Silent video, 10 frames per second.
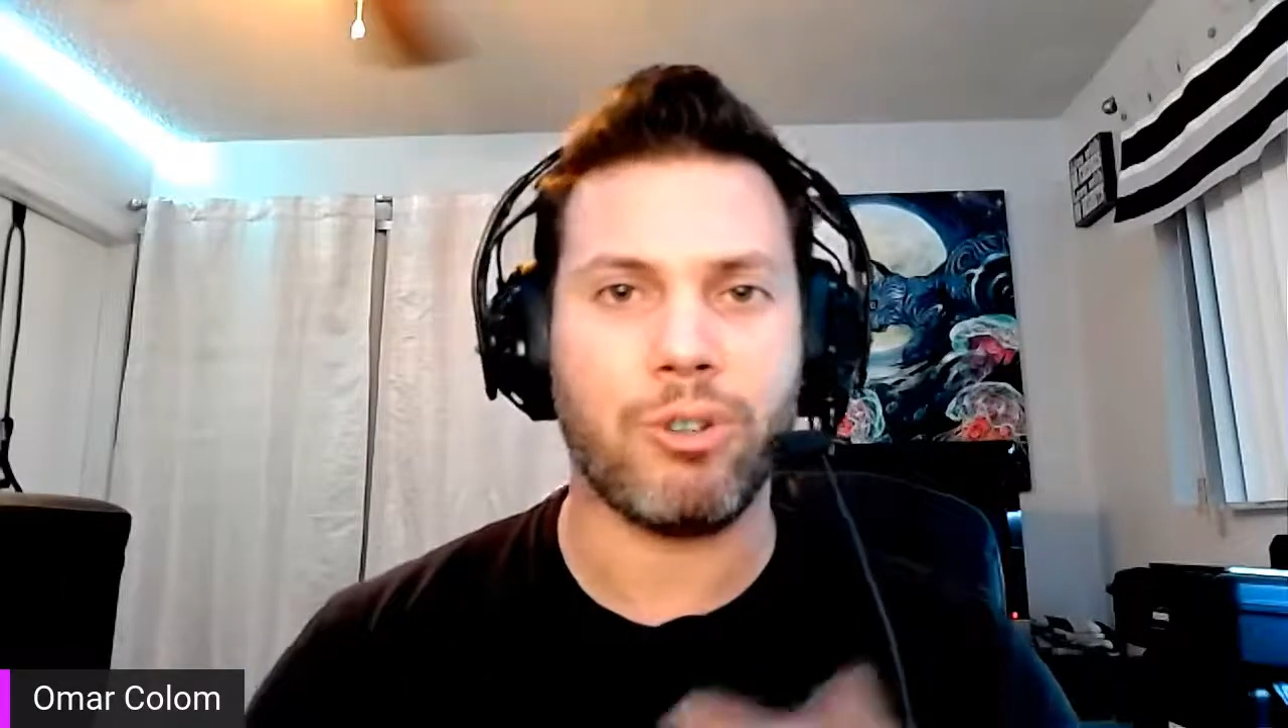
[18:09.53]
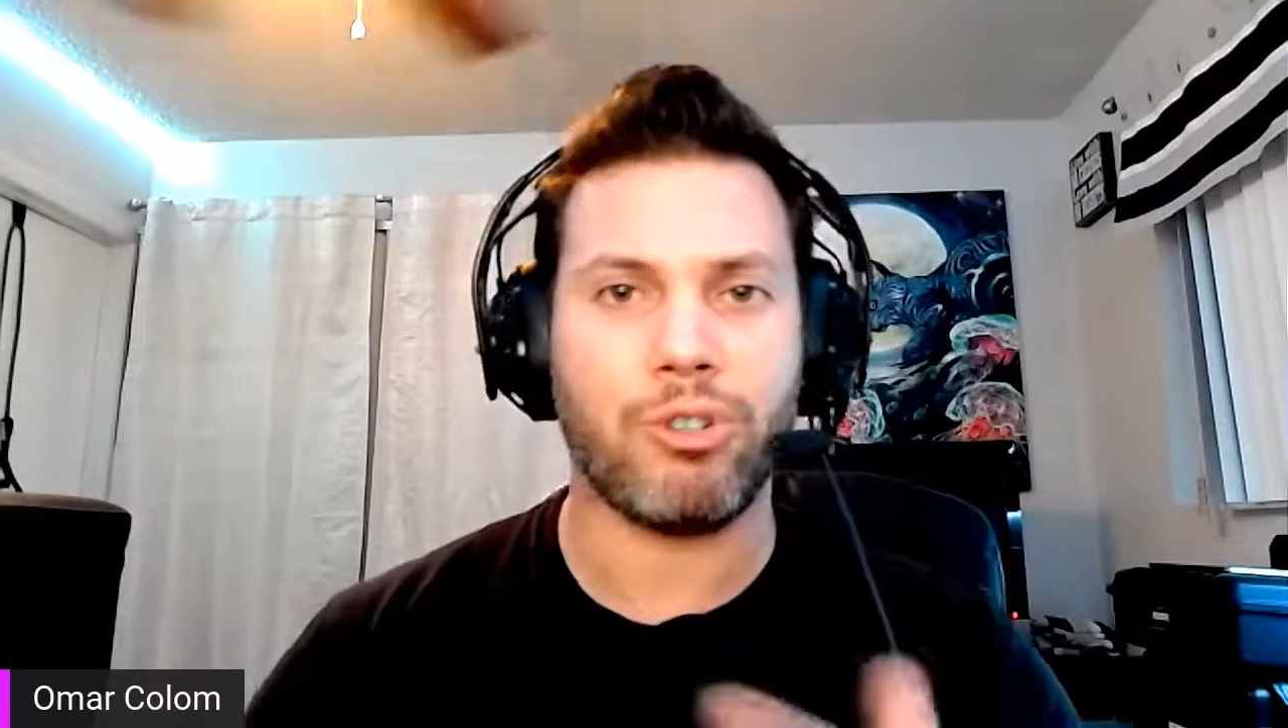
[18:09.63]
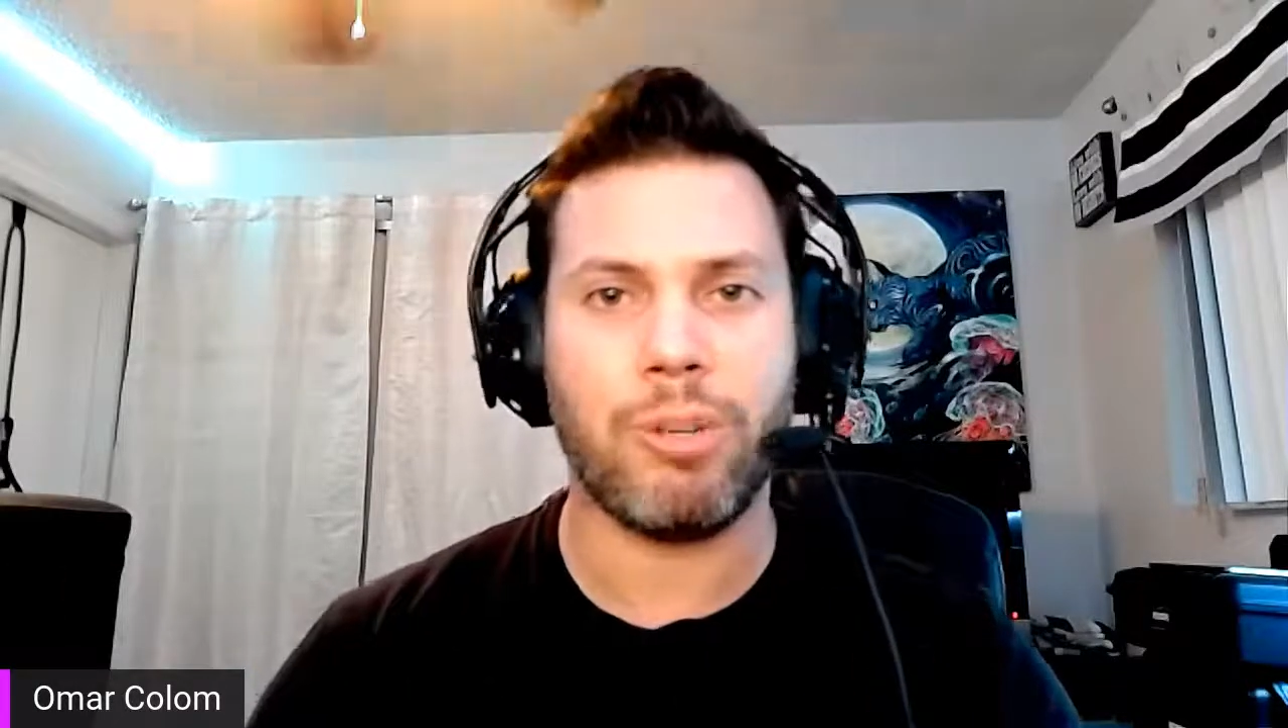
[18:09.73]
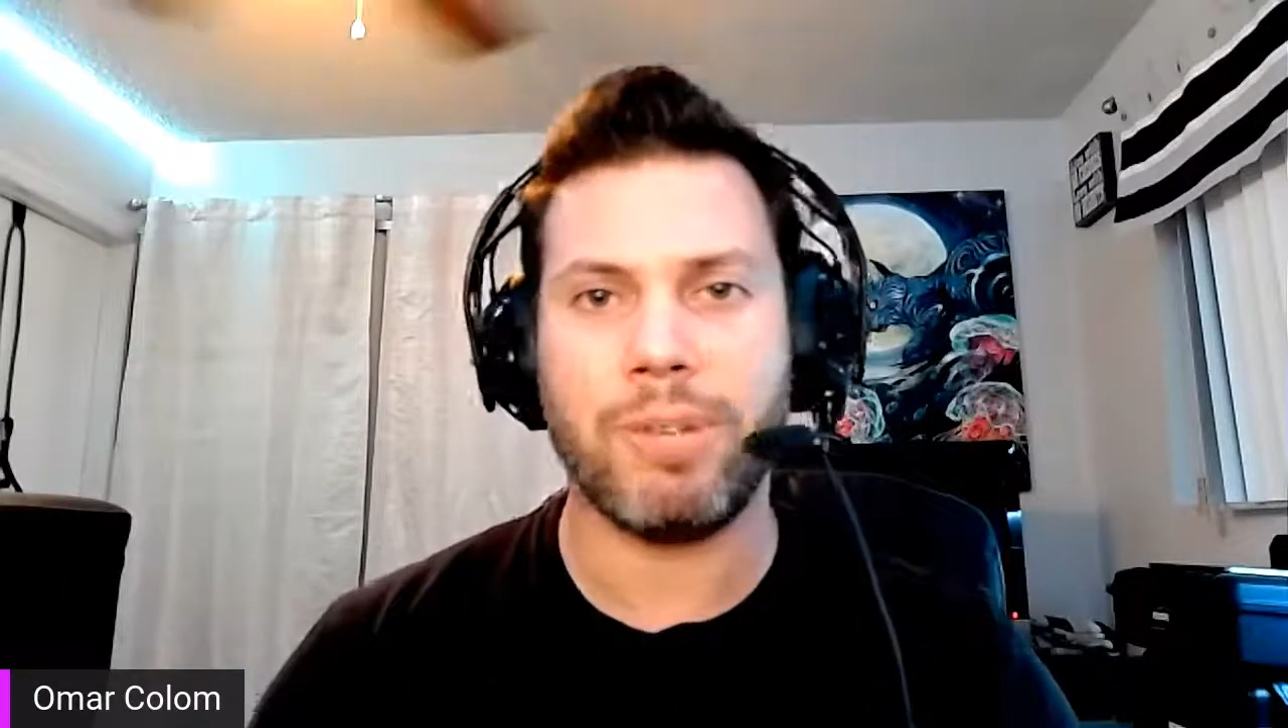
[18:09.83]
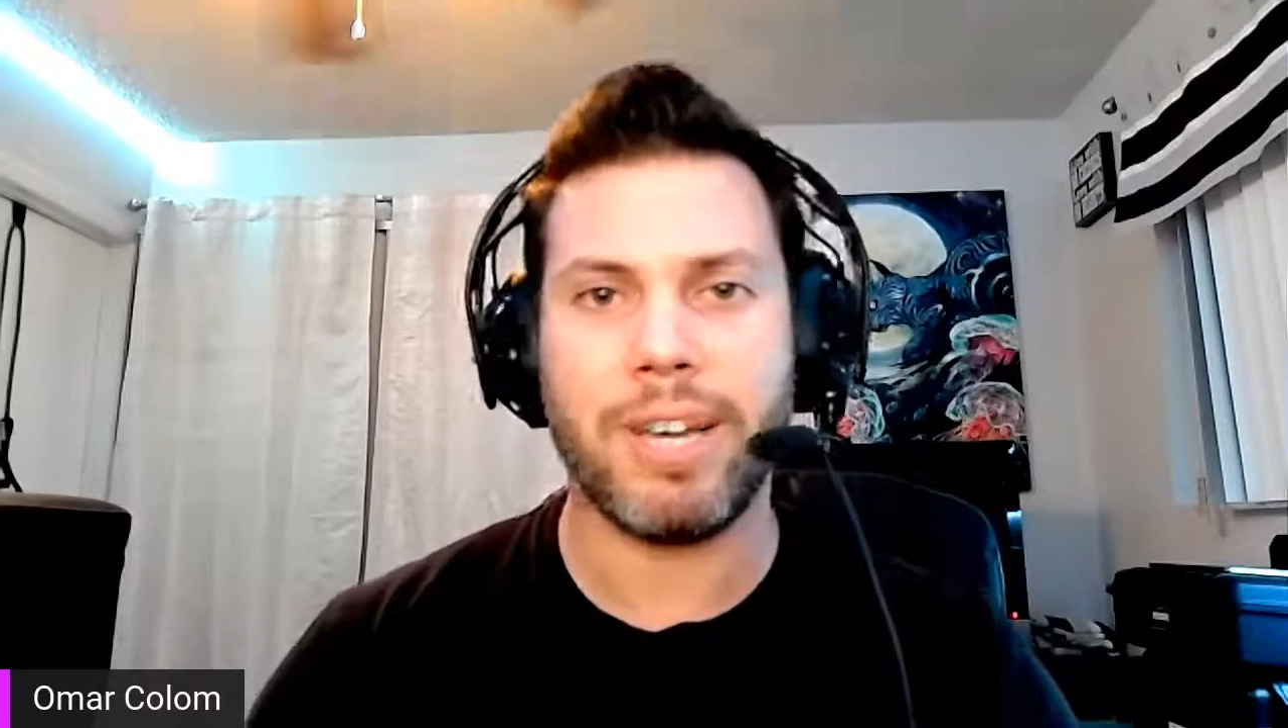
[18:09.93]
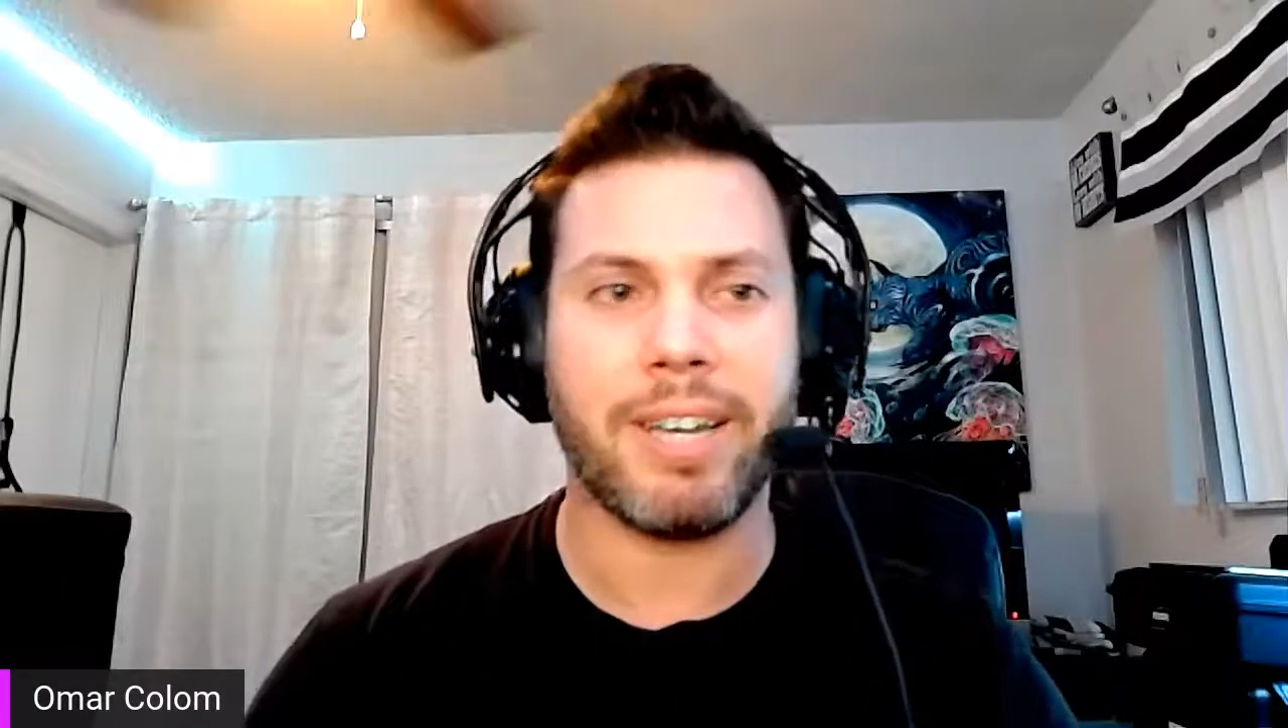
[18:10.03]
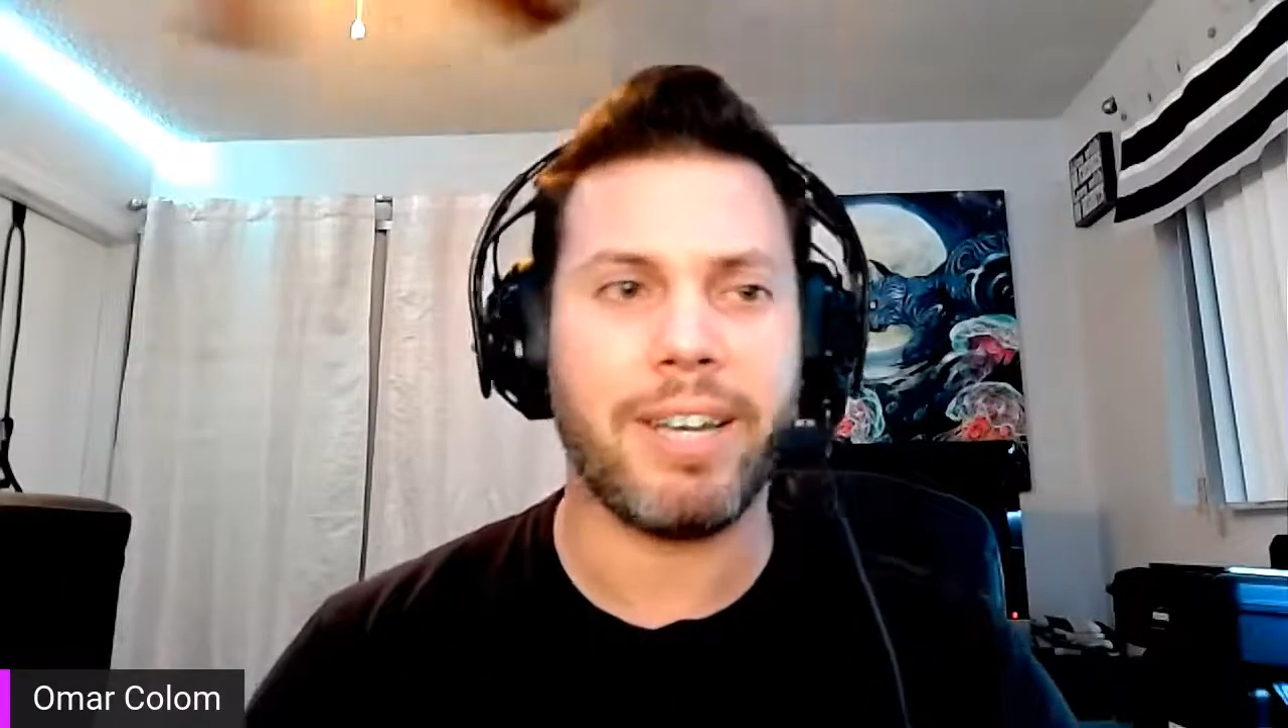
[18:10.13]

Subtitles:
or Stream Deck